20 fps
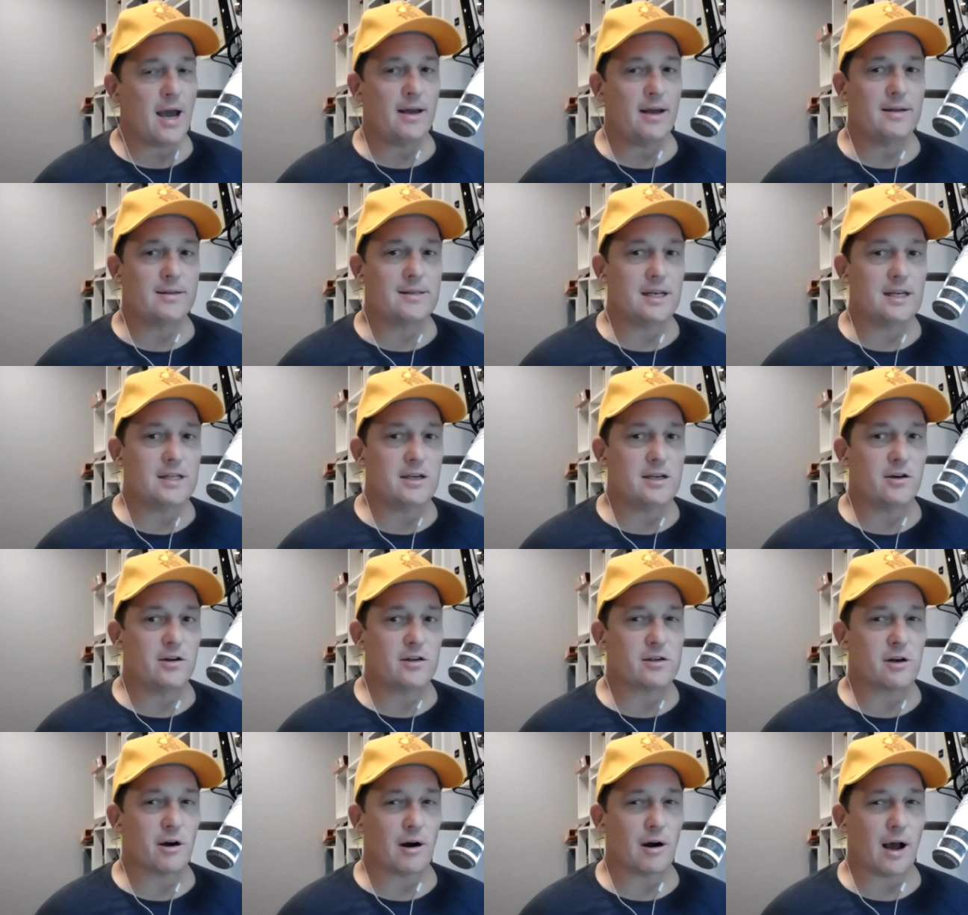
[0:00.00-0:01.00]
and it's easier to
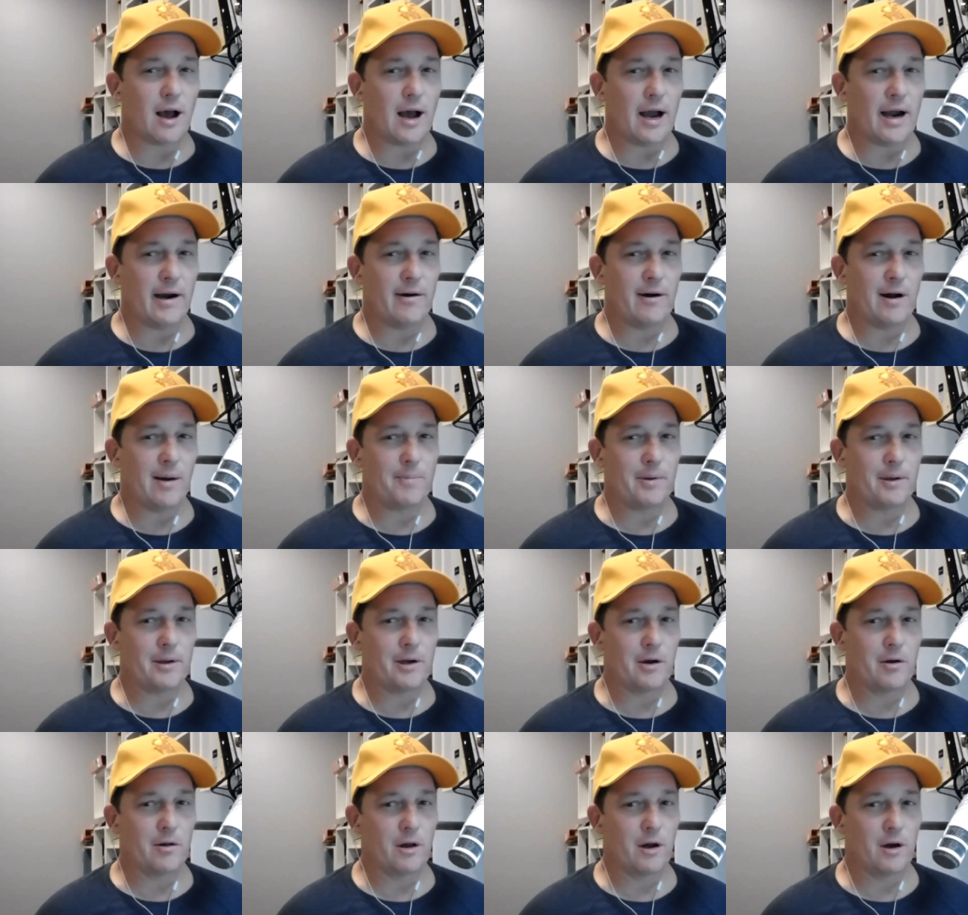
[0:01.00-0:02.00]
start higher up and
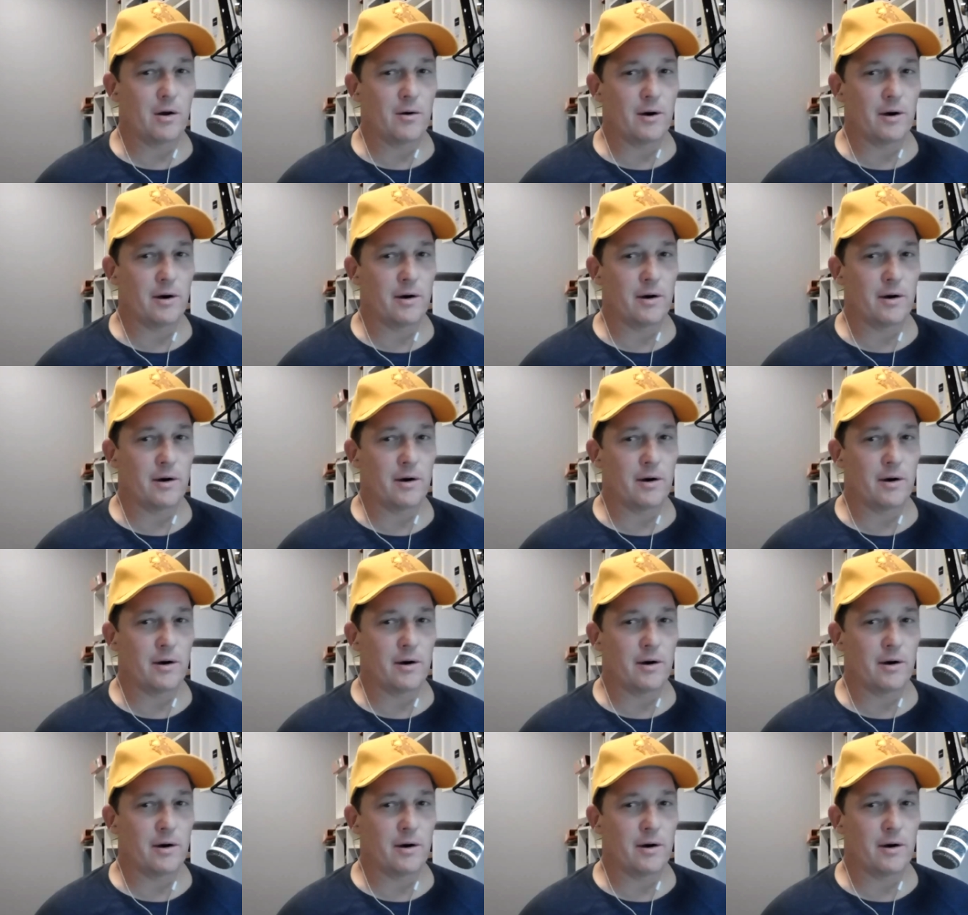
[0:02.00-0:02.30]
go lower.